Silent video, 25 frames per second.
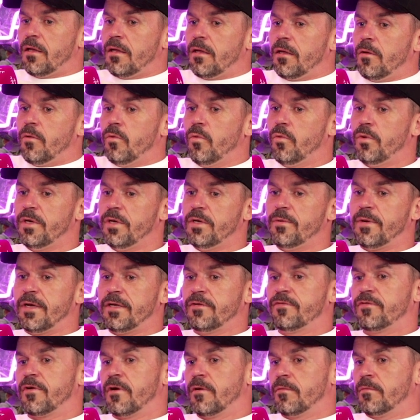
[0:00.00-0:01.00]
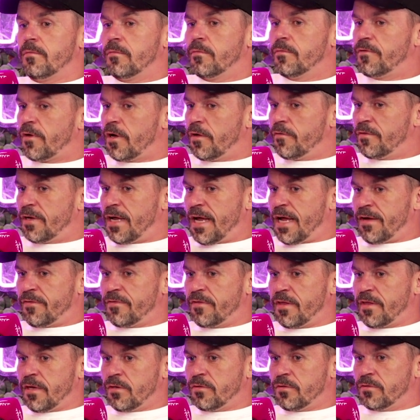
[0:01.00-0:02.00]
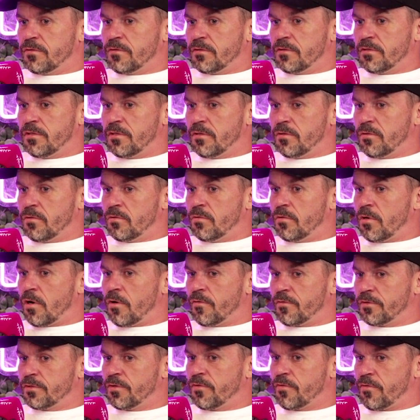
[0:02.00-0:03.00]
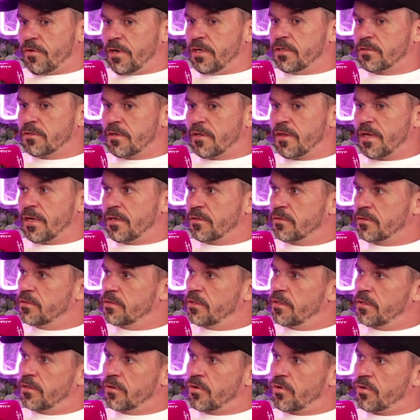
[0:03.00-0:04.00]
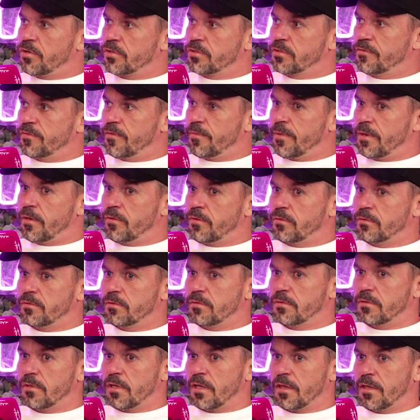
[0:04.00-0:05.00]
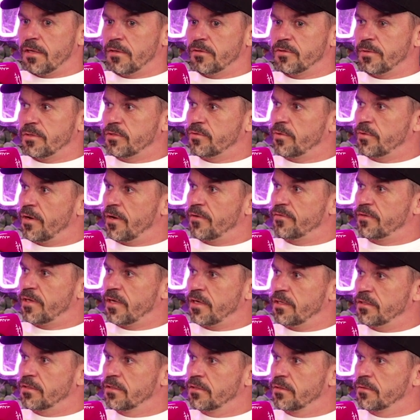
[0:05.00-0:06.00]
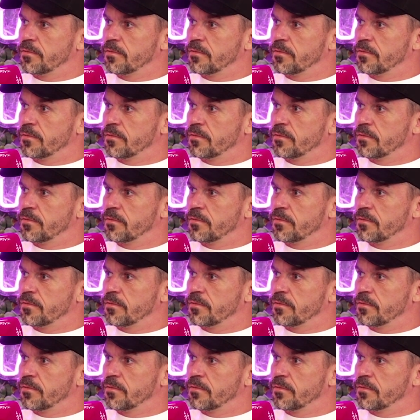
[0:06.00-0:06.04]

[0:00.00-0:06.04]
We went from 5,500 to over 300,000 in the course of about, I think it was about 12 days.